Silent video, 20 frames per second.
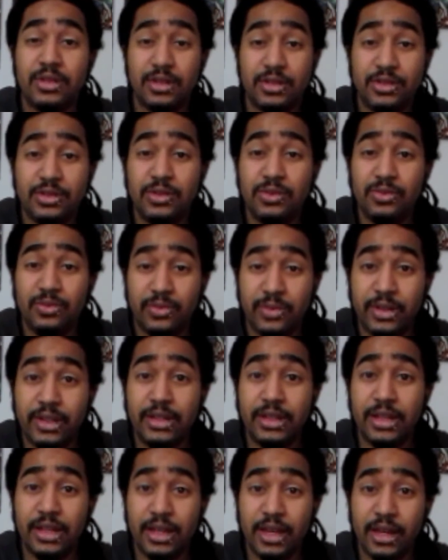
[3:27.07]
are the two
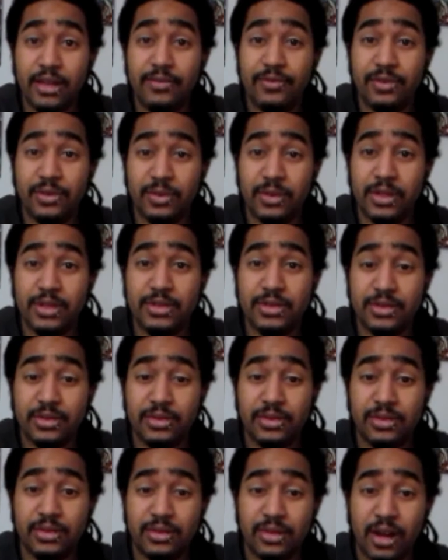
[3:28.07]
really
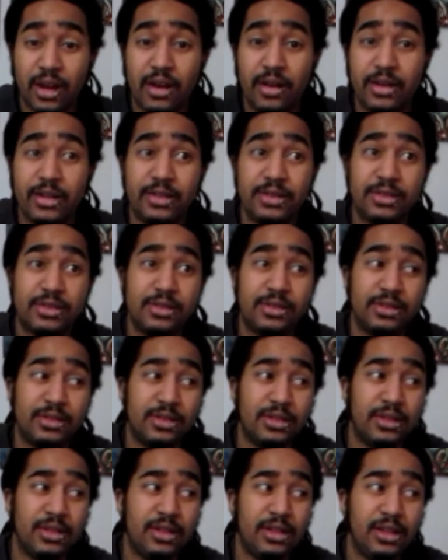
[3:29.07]
influential artists
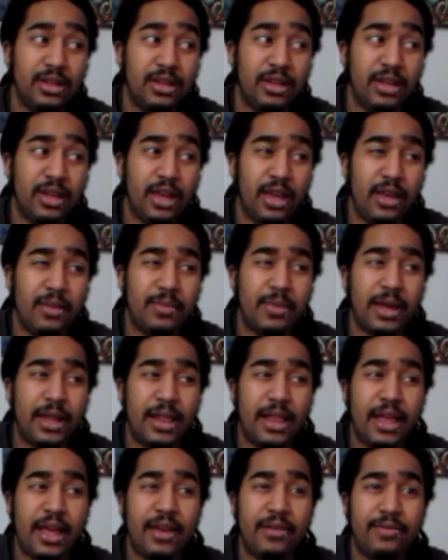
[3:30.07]
in my
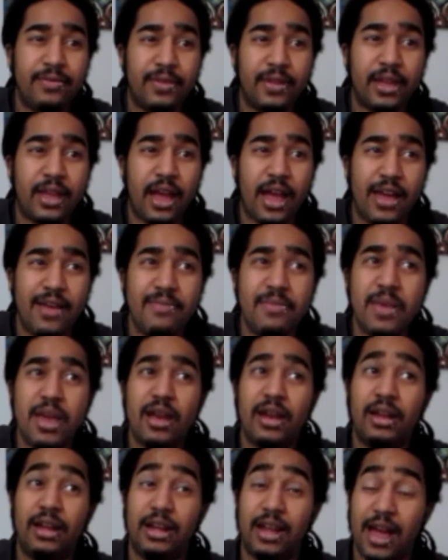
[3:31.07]
life. Like, I've met
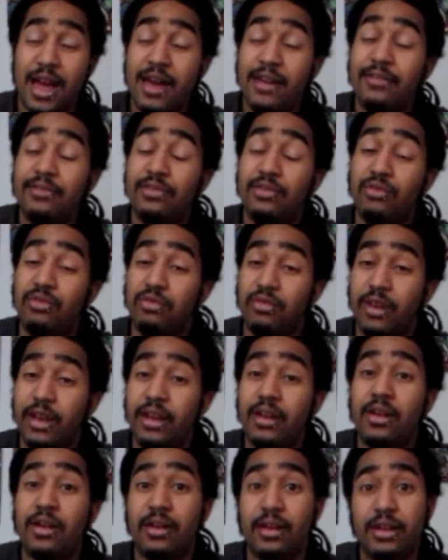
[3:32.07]
a lot of
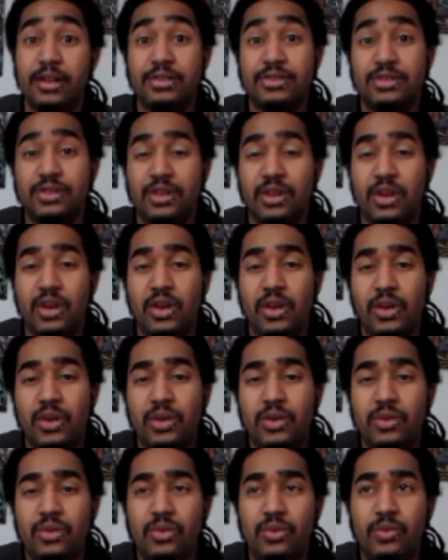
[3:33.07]
great artists
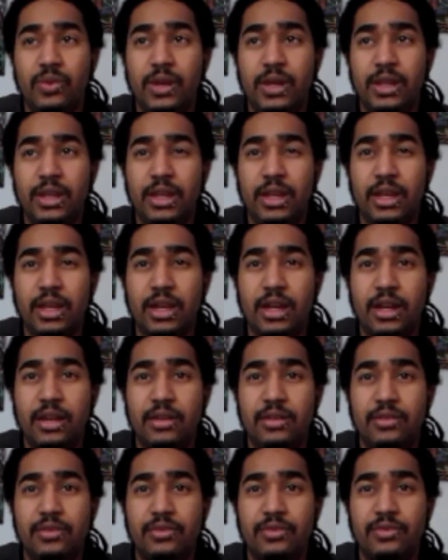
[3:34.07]
who really kind
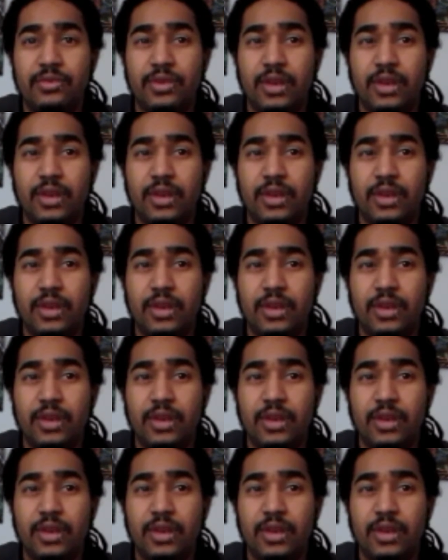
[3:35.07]
of